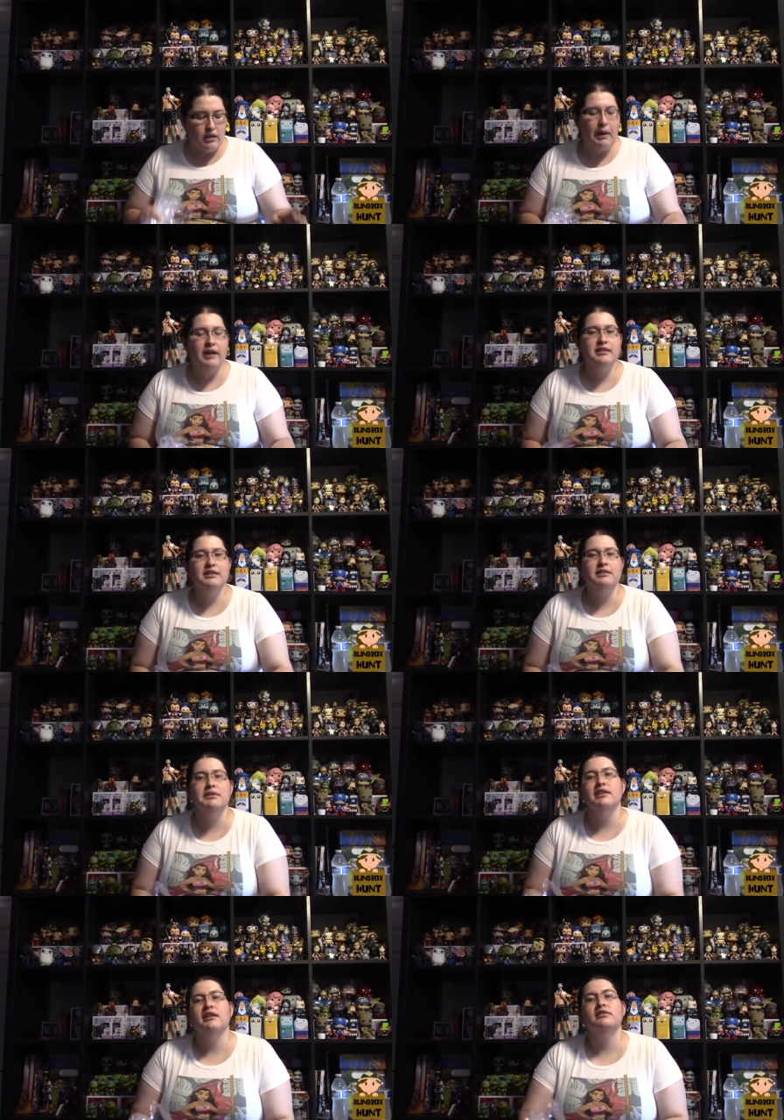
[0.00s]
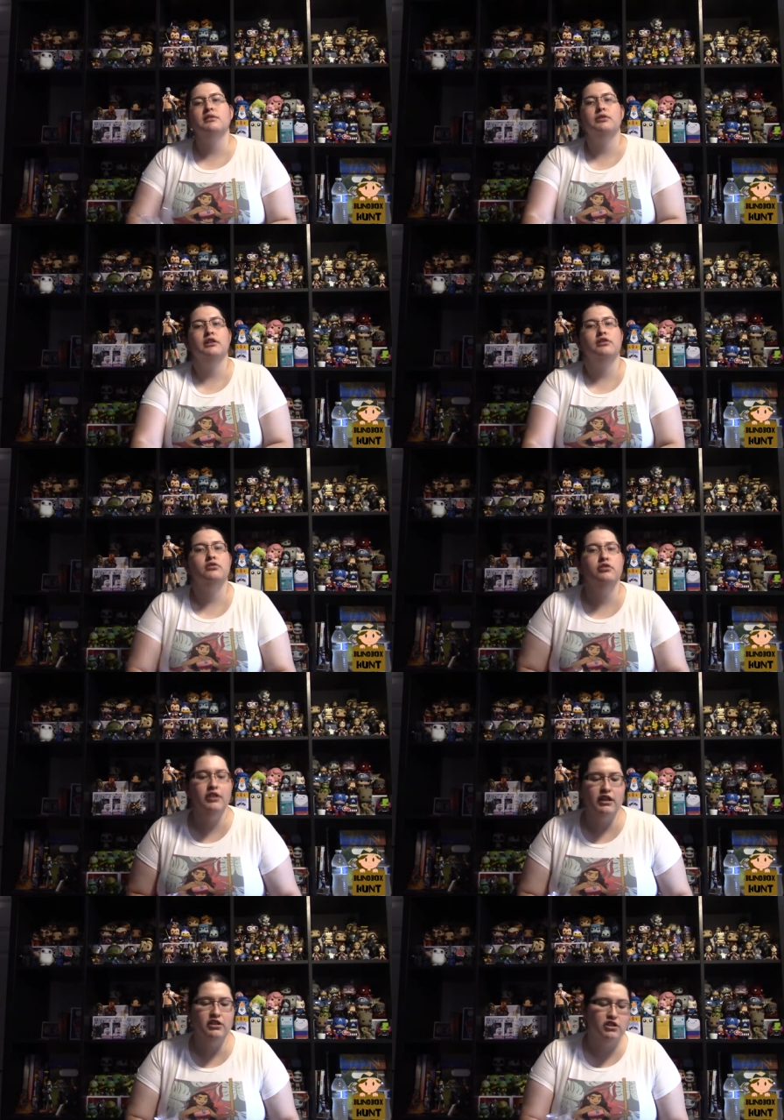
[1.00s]
boxes themselves are pretty cool. They're
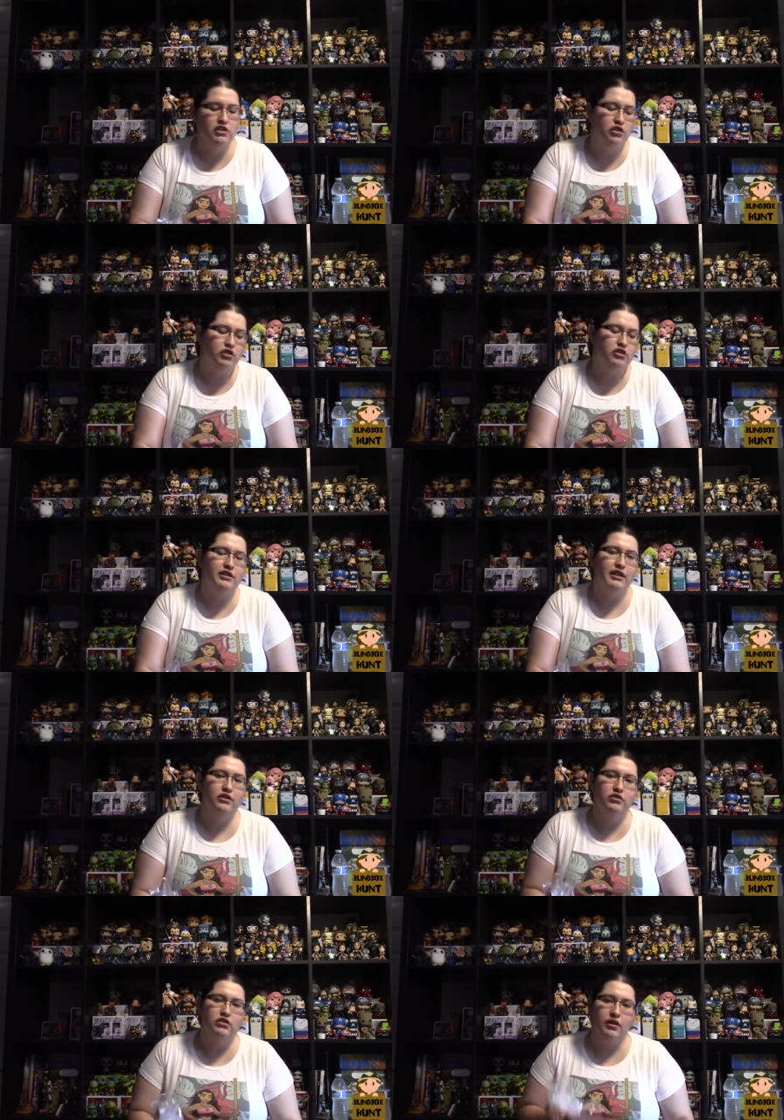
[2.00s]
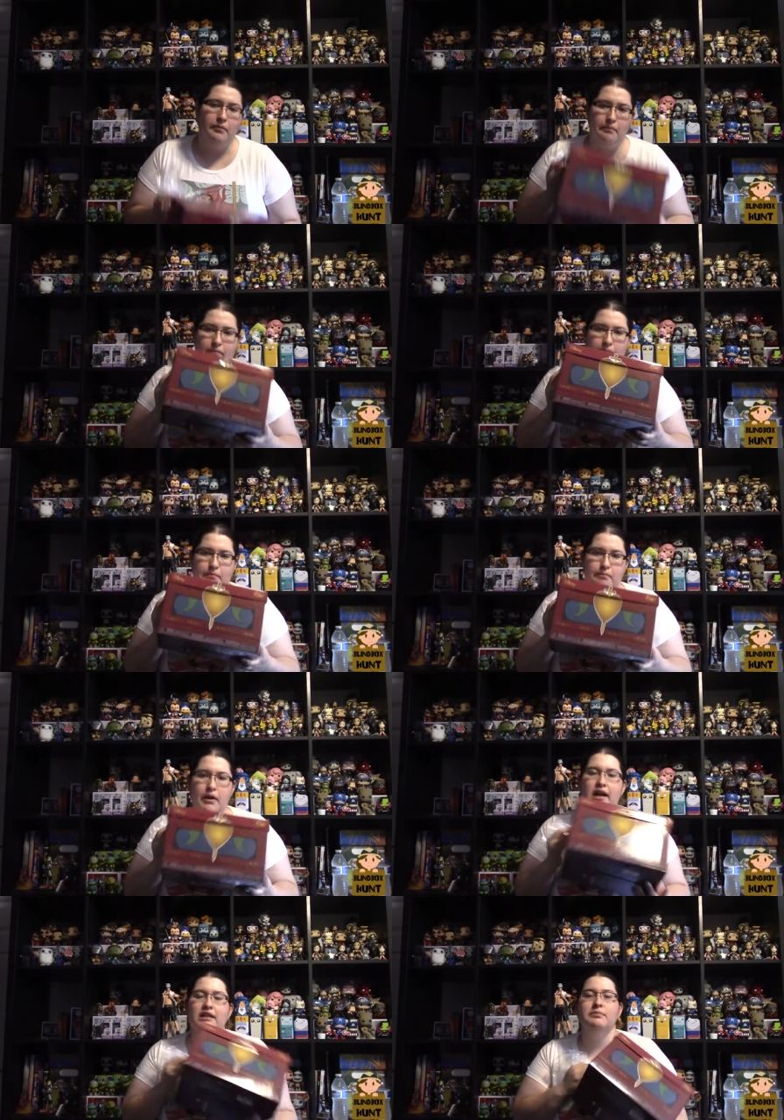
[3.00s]
not just, you know, your standard um,
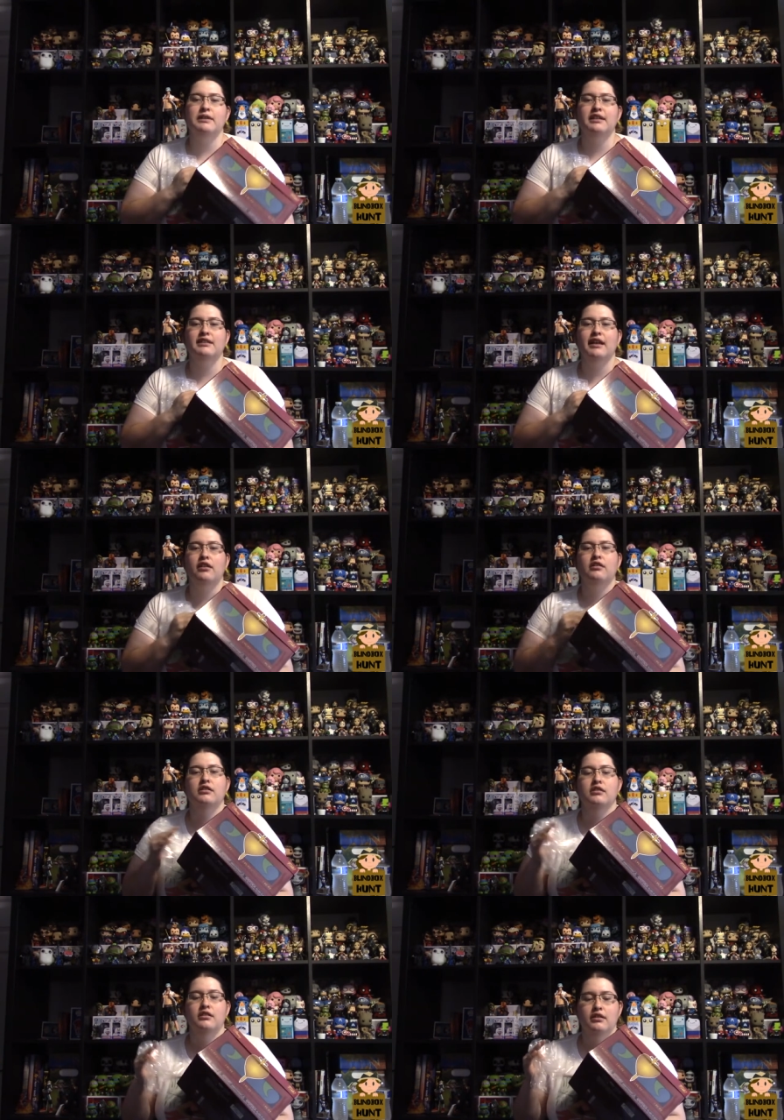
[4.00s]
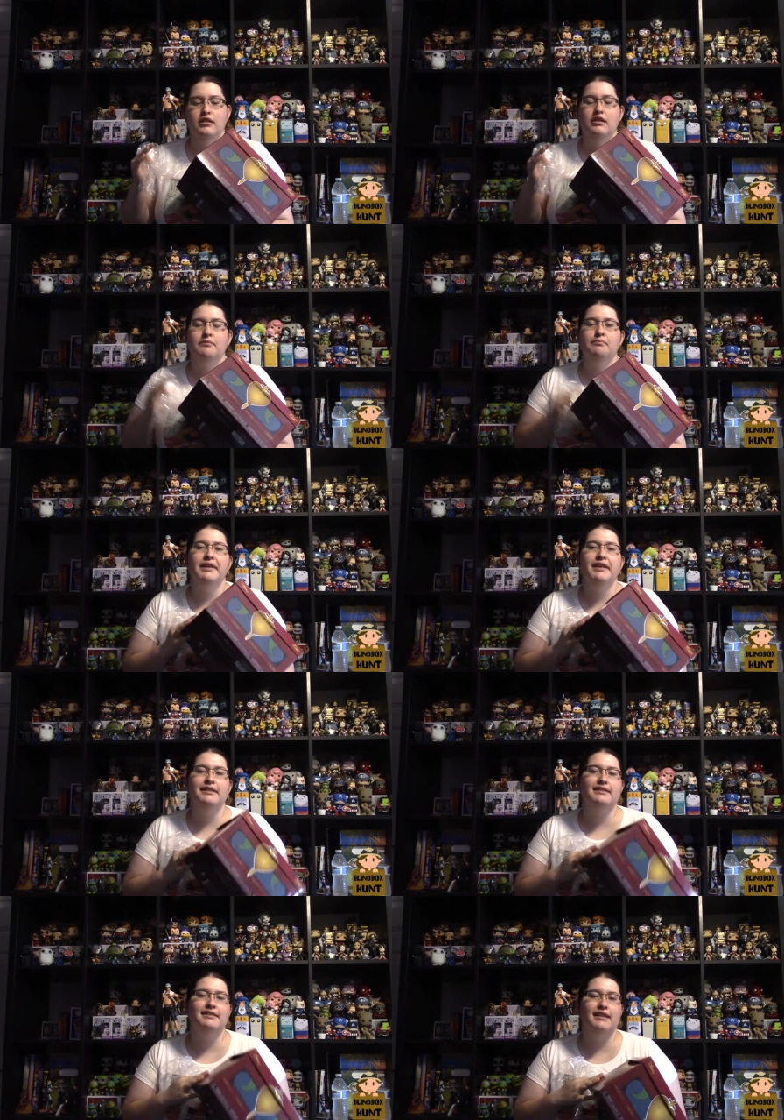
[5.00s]
box because they are being
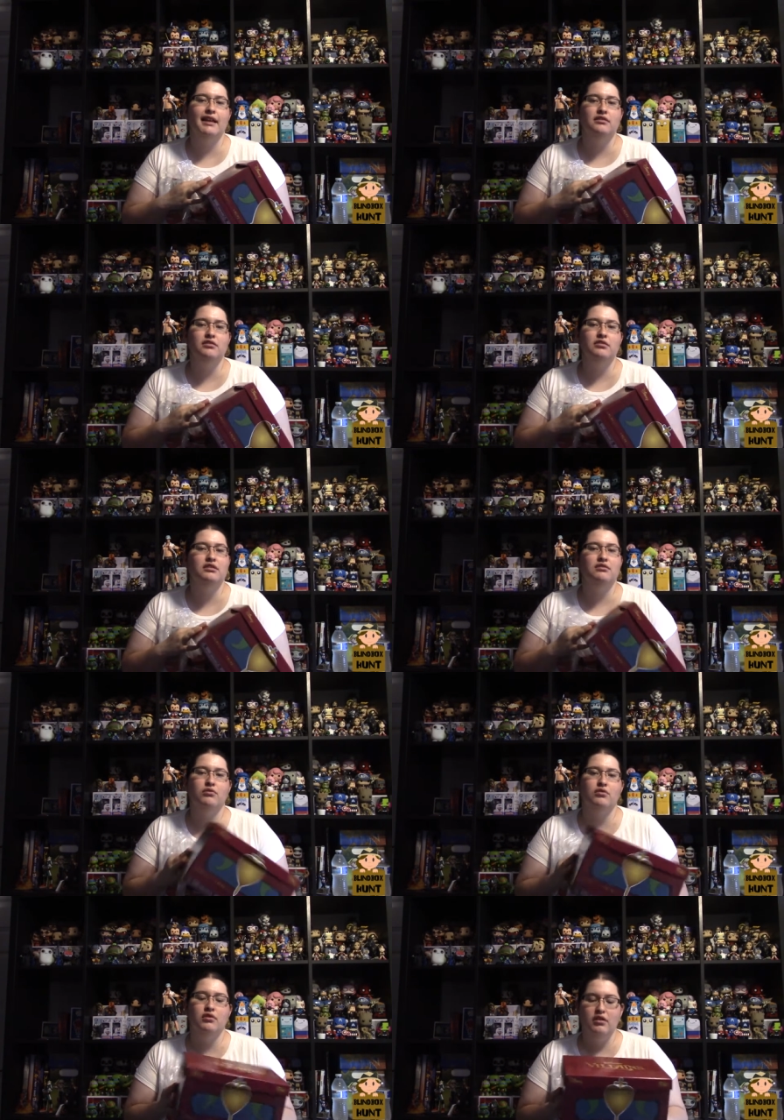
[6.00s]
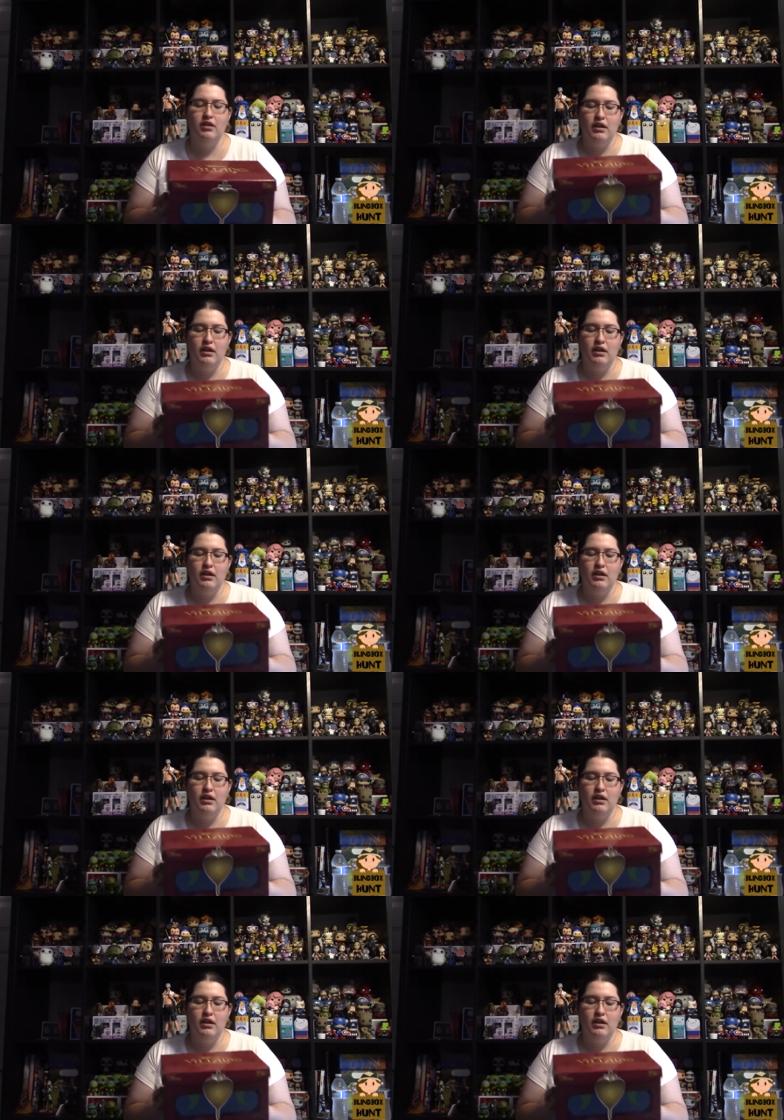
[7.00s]
sent to the store.